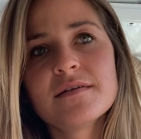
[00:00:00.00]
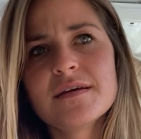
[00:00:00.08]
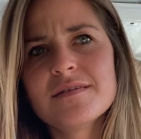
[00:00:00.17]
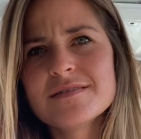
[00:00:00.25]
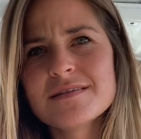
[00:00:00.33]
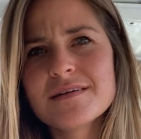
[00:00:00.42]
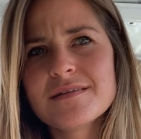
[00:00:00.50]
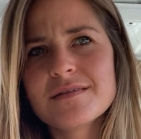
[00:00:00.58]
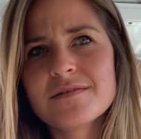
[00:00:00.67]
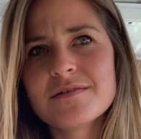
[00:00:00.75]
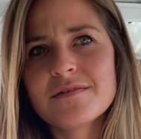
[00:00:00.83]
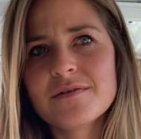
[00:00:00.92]
he was like
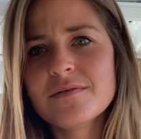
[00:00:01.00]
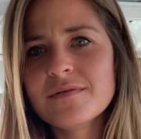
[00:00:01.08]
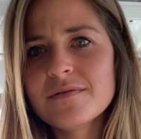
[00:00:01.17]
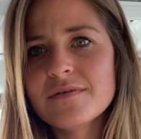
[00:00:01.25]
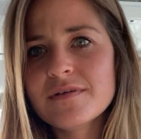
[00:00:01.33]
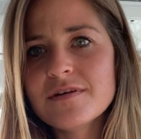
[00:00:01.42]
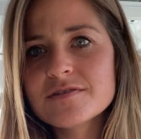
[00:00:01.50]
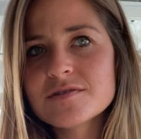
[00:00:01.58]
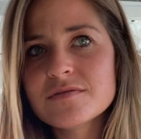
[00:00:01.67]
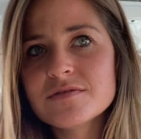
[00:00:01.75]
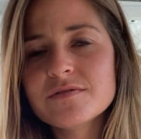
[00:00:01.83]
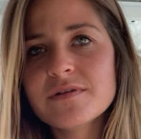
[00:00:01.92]
2 years
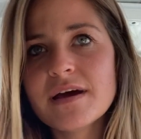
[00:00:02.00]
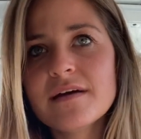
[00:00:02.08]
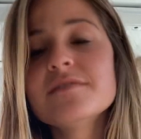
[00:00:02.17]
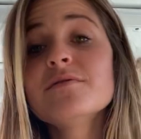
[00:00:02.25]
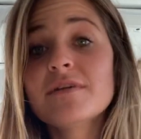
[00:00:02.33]
old, two and a half,